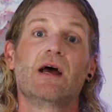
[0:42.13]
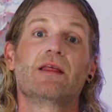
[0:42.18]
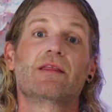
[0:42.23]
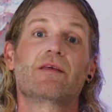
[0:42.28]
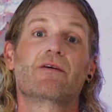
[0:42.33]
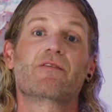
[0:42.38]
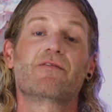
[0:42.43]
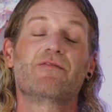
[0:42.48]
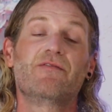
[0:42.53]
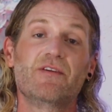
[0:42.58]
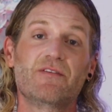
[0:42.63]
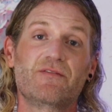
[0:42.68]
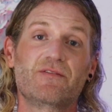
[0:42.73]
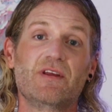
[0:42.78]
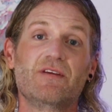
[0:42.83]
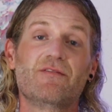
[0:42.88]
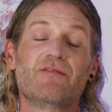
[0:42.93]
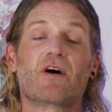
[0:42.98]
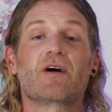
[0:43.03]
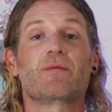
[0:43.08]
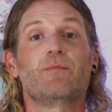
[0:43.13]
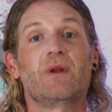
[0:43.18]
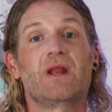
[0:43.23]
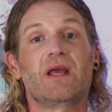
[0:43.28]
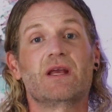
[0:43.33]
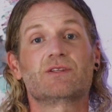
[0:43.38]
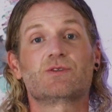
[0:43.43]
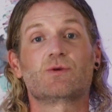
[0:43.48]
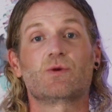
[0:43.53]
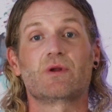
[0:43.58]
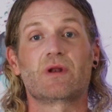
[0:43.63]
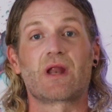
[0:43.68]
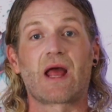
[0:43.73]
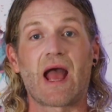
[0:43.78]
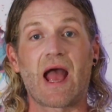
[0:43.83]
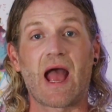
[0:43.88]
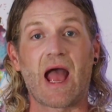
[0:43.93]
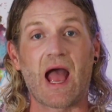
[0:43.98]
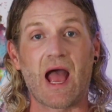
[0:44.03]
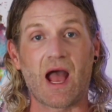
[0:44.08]
They're a 55-minute to an
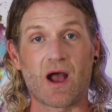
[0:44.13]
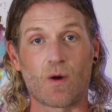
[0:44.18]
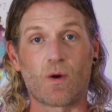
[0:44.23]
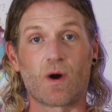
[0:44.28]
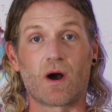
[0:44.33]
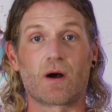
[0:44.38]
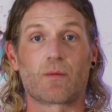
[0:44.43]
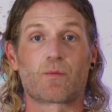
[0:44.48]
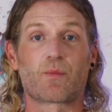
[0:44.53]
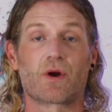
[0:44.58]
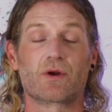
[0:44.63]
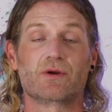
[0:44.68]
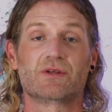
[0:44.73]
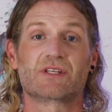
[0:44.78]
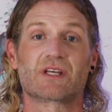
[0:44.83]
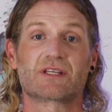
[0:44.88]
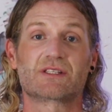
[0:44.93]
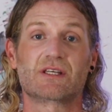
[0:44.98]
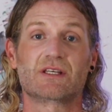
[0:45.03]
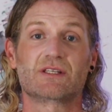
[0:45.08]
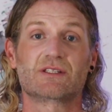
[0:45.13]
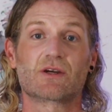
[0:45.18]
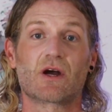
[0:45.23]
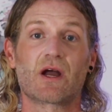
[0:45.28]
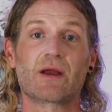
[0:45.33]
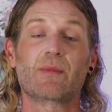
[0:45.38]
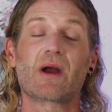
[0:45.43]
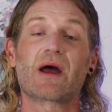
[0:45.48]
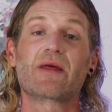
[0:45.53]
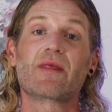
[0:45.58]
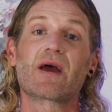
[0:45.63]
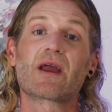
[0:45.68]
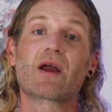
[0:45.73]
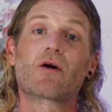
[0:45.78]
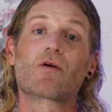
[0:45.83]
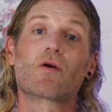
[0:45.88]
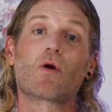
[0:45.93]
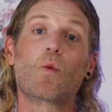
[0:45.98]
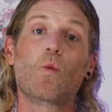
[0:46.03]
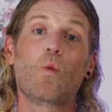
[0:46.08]
hour processing time, and they
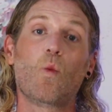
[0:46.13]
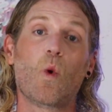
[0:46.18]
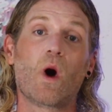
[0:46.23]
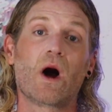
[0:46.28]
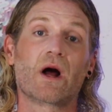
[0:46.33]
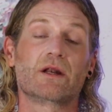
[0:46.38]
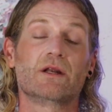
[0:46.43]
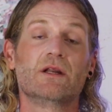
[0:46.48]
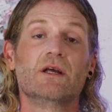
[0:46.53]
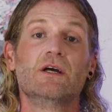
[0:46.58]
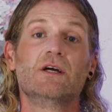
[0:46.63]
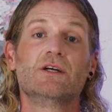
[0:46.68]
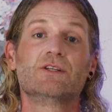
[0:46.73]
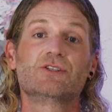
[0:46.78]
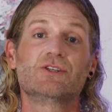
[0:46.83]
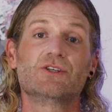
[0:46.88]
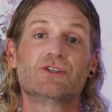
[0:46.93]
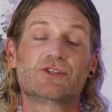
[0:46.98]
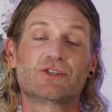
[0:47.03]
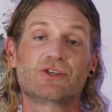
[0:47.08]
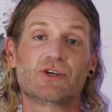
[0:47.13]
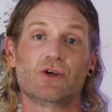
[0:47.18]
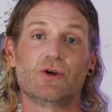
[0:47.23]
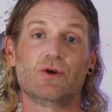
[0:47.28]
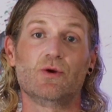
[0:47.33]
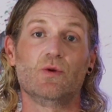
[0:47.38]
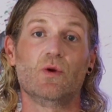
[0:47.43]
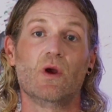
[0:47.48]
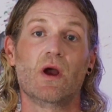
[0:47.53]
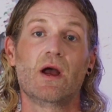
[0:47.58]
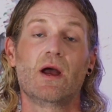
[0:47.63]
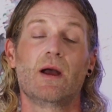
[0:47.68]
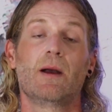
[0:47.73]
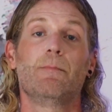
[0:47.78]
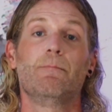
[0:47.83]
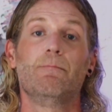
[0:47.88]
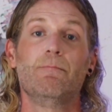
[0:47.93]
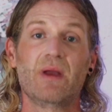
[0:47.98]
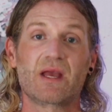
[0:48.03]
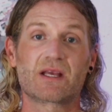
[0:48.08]
are a 1:2
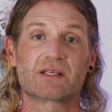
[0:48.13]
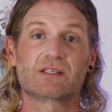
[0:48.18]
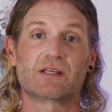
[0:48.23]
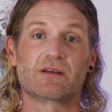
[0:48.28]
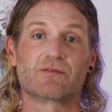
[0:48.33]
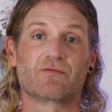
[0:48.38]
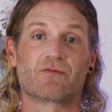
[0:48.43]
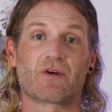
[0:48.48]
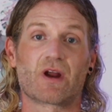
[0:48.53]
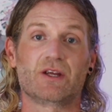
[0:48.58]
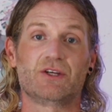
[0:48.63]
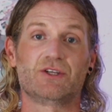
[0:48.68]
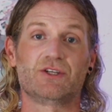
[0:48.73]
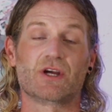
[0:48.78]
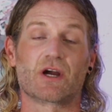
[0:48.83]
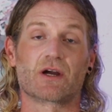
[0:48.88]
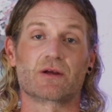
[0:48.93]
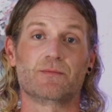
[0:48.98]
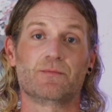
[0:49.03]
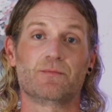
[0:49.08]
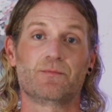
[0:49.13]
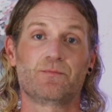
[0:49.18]
mixing ratio.